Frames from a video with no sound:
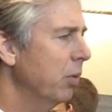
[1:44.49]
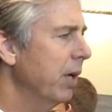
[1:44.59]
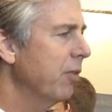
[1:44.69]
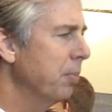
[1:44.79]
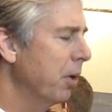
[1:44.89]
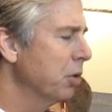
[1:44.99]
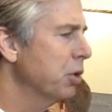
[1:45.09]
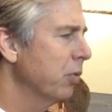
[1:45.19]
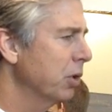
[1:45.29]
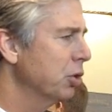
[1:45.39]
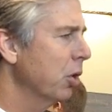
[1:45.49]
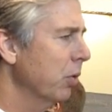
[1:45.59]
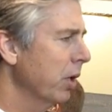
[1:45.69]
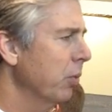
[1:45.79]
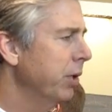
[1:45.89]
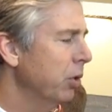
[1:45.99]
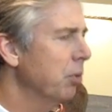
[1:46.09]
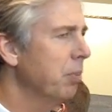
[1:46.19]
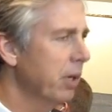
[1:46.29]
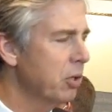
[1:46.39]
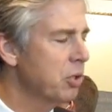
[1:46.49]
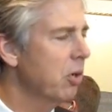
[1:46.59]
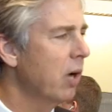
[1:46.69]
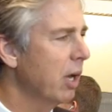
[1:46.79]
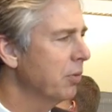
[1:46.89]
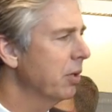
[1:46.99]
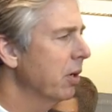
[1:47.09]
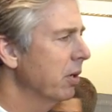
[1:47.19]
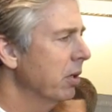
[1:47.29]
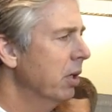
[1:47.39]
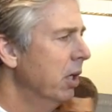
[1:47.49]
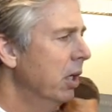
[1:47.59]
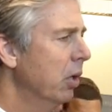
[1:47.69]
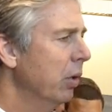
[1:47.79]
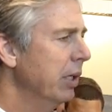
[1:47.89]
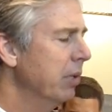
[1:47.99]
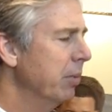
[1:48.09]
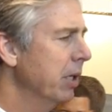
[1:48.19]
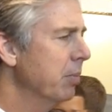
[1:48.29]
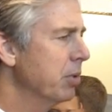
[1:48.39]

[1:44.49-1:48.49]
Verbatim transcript: We have a pulse of what's going on. We know the players that are out there, and we need to be in a